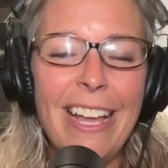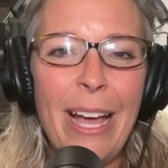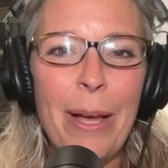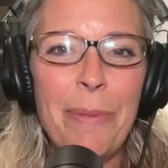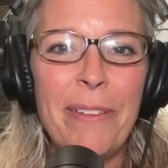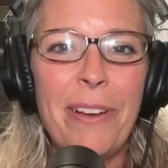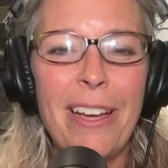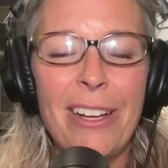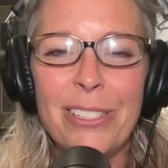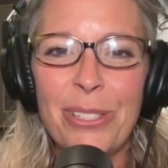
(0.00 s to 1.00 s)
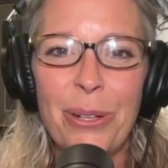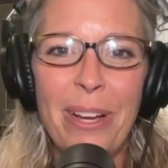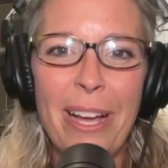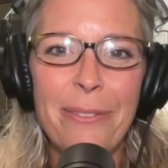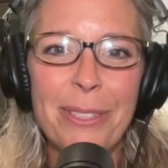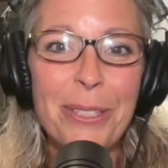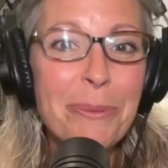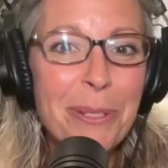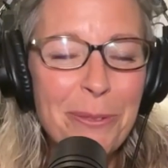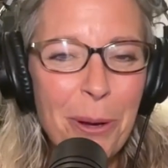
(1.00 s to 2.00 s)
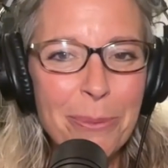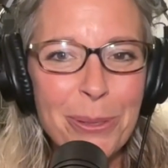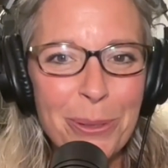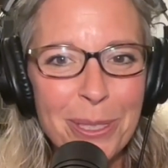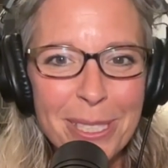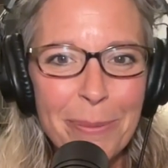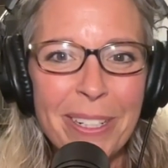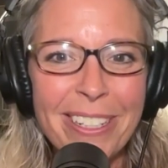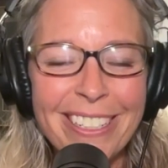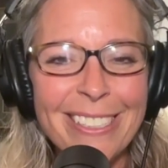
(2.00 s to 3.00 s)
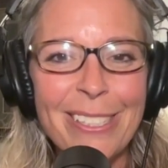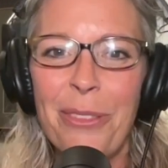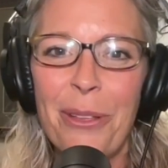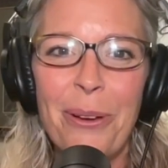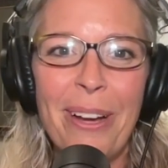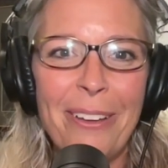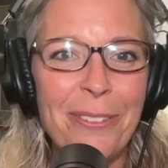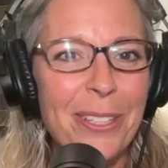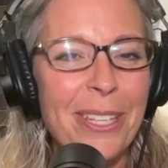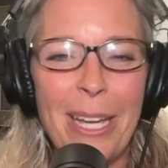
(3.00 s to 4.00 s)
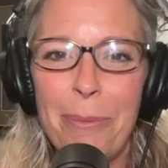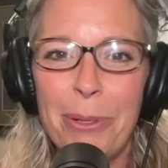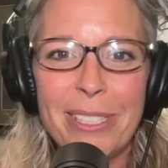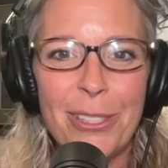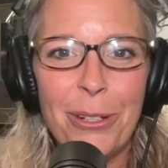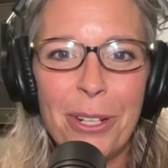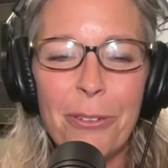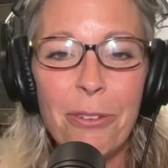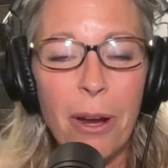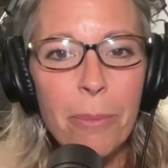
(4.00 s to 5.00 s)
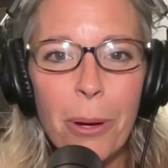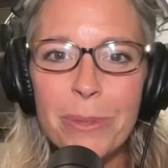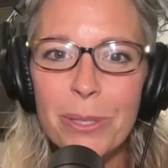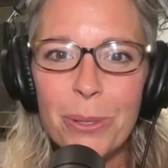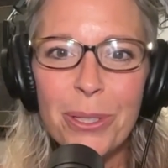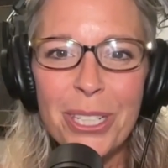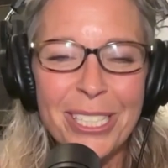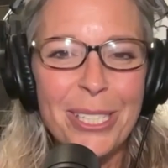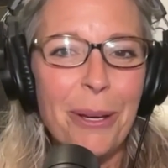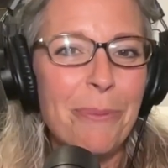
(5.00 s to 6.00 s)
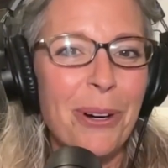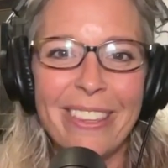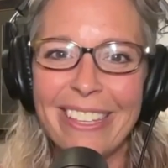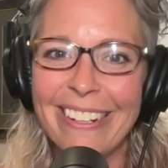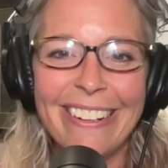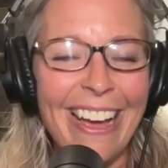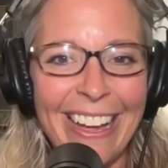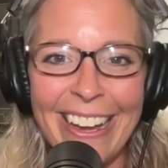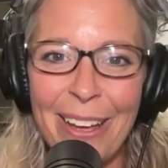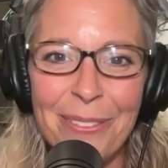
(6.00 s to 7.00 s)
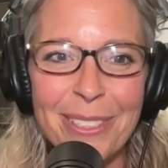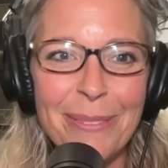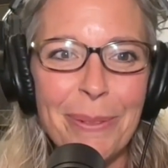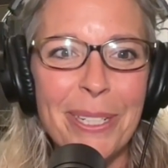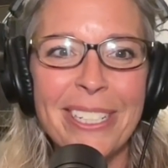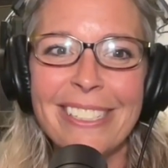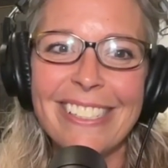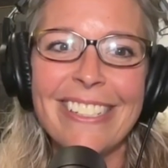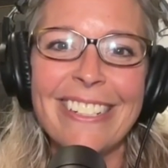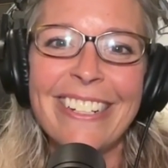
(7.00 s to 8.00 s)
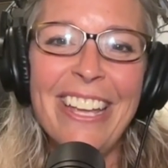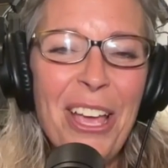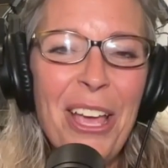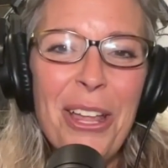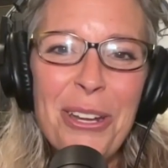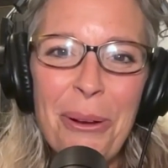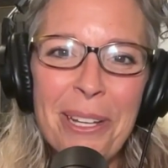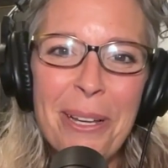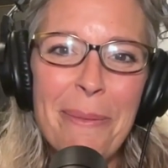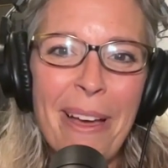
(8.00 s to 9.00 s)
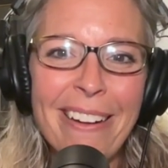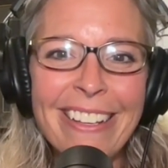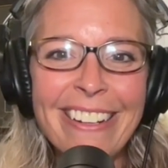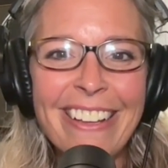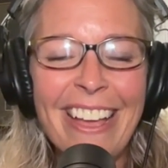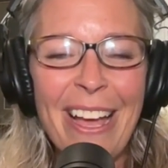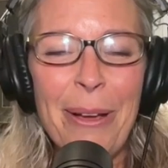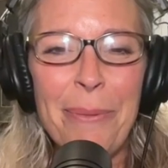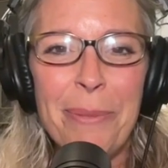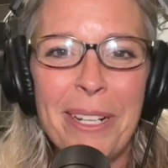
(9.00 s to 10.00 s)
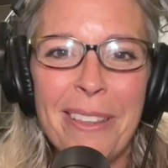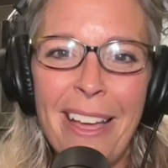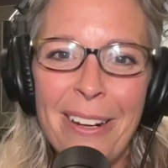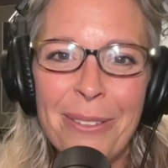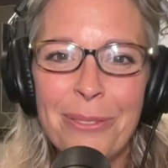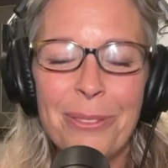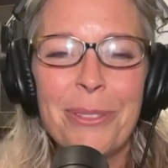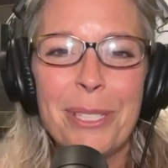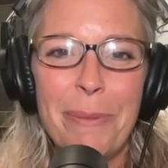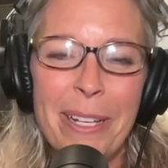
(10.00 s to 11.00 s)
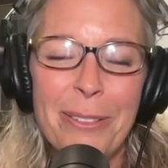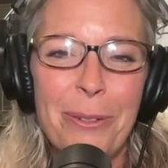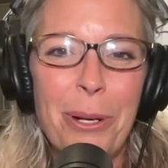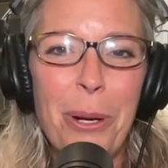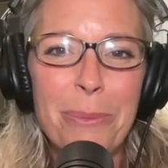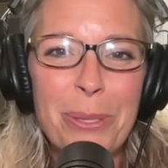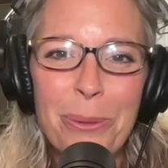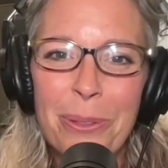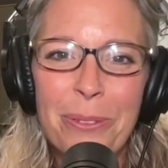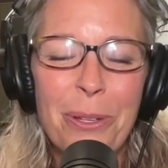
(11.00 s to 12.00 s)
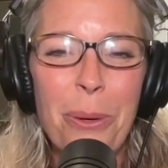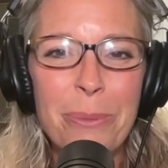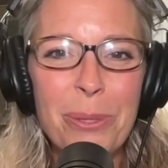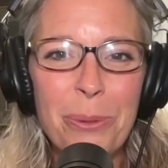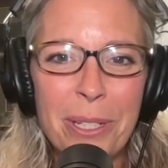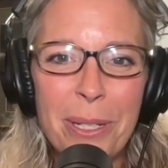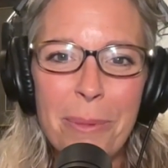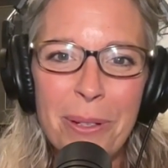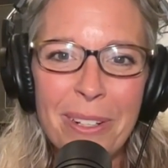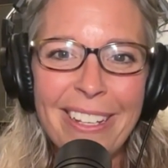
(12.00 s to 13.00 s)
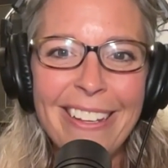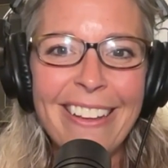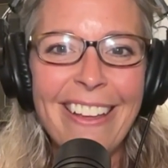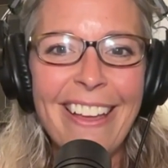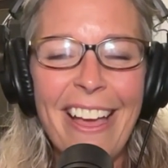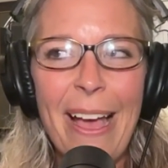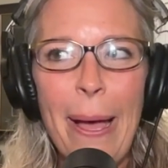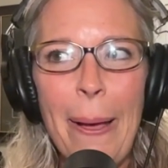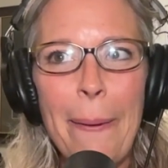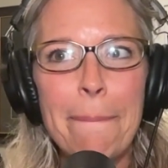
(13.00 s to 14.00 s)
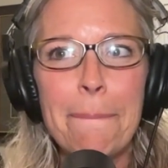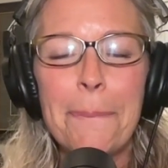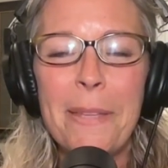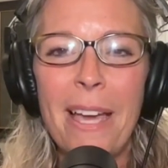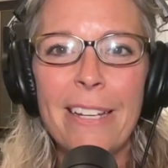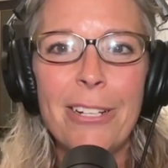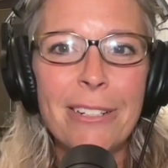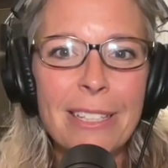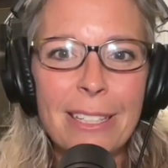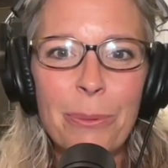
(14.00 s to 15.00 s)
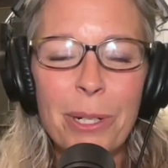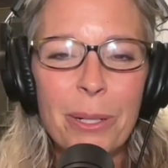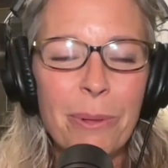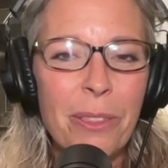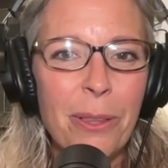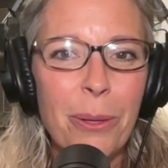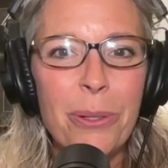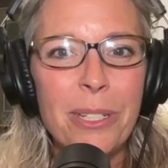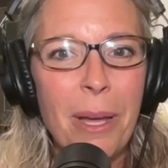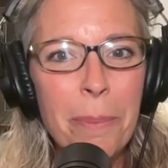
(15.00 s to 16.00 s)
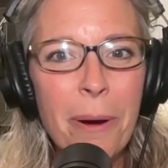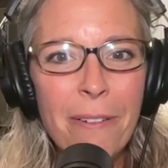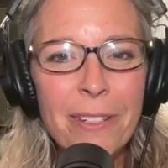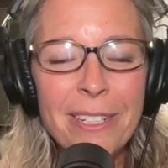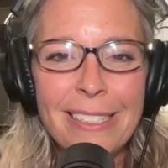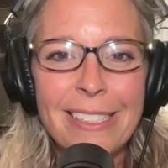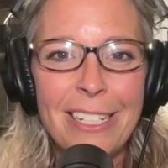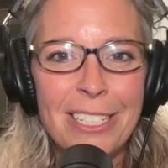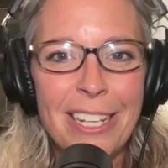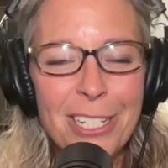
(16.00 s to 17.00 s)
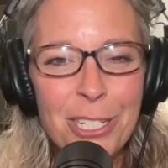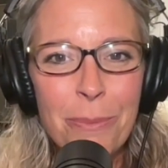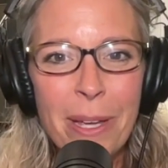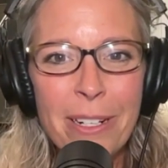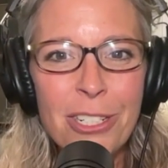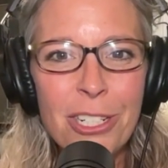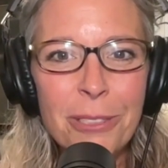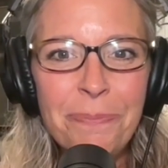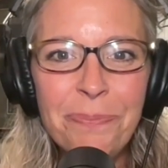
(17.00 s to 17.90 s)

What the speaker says: I also have a little bit of homeschool experience, although I feel like I'm always learning from homeschoolers more than I have experience in knowing about it. But a lot of respect for the homeschooling community. I currently work with a local nonprofit as an education manager.